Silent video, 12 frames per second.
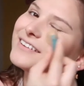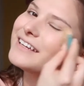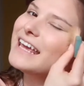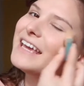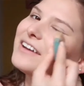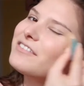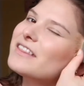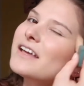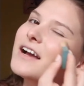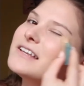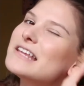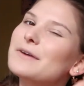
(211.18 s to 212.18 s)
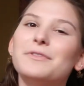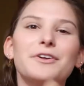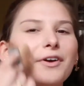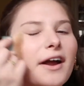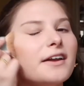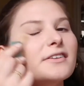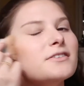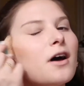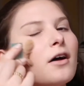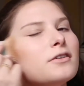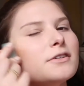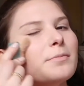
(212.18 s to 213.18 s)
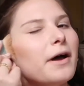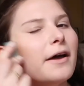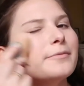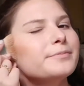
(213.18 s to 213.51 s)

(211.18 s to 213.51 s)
take everything I say with a grain of salt, but